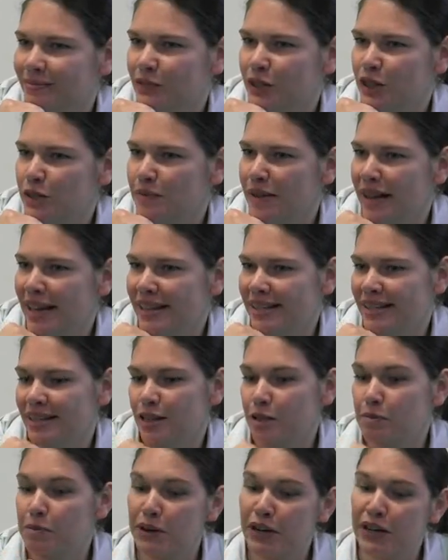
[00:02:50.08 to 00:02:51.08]
Which means
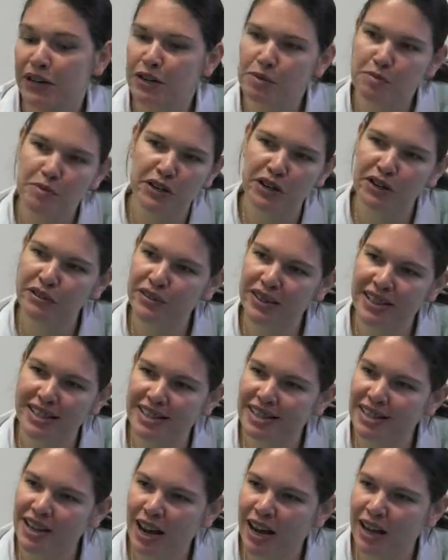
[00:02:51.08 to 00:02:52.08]
that the burden of proof is
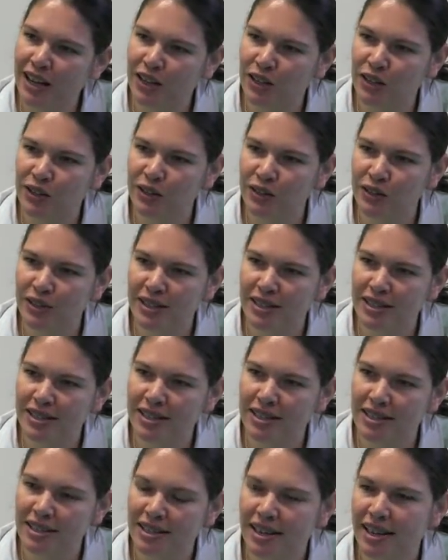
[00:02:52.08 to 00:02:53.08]
entirely yours.
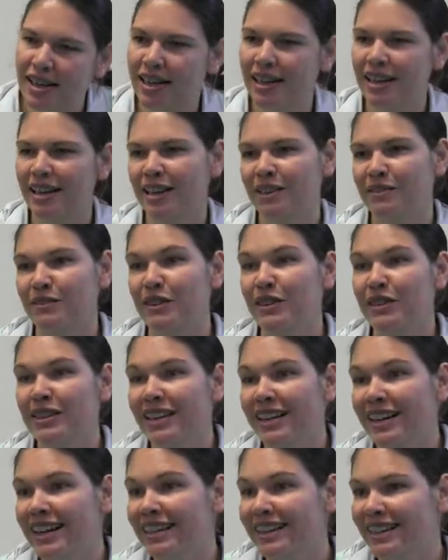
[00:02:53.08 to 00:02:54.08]
You
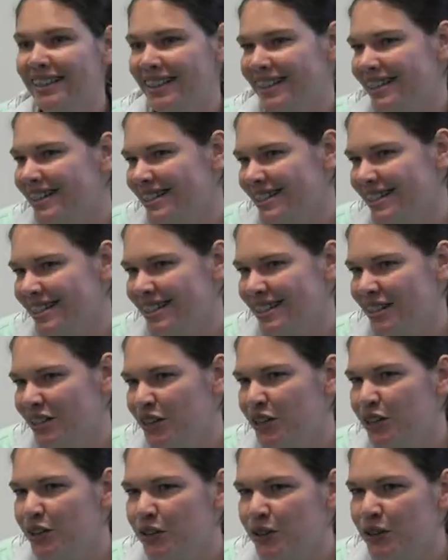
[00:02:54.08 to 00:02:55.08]
think I did this?
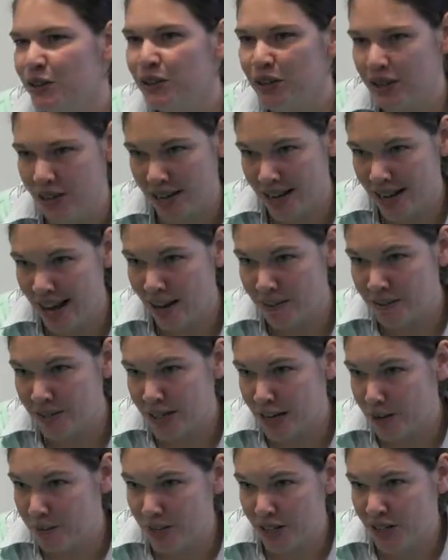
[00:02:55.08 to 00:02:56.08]
You have
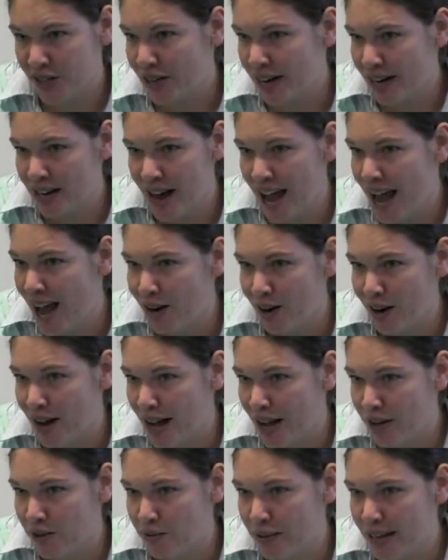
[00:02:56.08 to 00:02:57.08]
to demonstrate how
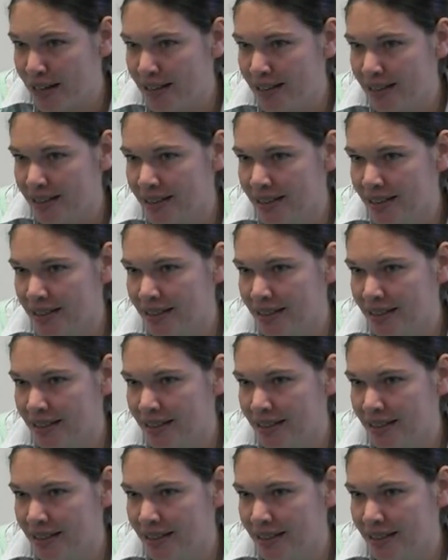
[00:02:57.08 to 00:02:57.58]
and when.